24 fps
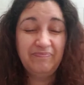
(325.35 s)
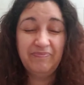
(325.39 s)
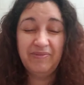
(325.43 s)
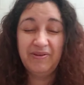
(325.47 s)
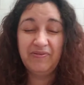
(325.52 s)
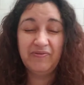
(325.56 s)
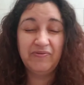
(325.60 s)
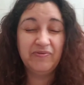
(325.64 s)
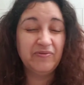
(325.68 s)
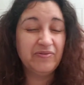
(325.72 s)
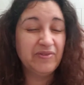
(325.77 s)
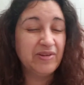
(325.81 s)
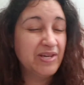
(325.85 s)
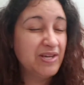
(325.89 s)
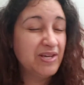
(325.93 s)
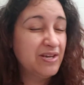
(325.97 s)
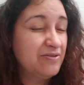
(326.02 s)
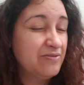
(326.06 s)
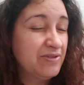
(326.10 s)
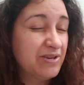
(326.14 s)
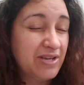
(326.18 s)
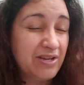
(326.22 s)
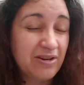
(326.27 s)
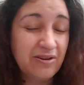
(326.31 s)
Be
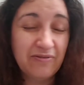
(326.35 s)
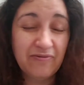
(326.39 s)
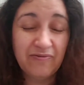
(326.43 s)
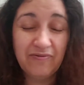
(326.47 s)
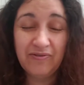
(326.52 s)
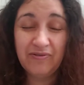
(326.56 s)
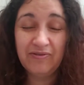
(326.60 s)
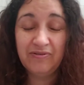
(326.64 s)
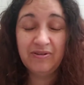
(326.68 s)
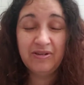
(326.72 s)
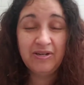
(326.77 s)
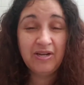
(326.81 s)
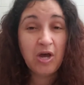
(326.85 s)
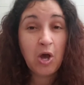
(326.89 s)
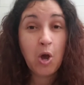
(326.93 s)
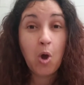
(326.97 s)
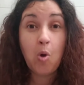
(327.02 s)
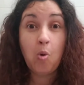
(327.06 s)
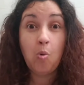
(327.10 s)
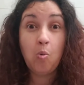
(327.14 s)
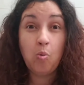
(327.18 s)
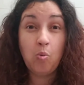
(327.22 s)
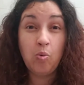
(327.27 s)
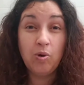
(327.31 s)
very careful
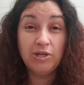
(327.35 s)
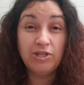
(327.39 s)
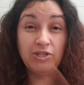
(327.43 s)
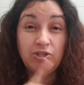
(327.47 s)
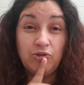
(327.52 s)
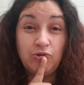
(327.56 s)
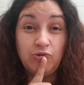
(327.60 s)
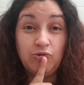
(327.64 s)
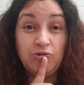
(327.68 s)
what